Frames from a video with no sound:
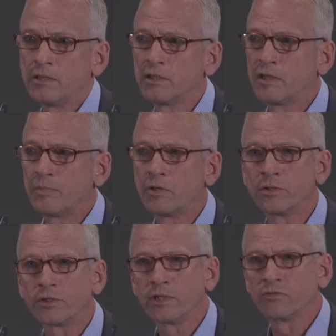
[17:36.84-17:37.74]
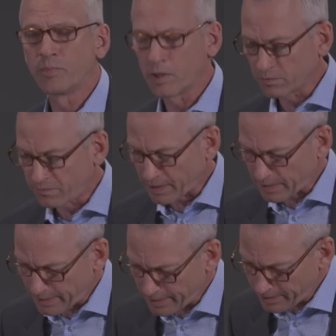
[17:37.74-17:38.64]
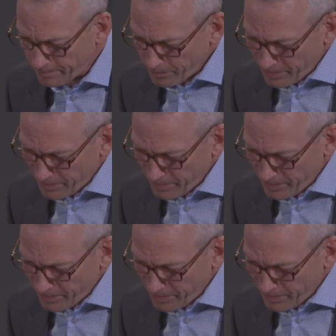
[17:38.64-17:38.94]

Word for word: is in the poetry of Paul Verlaine.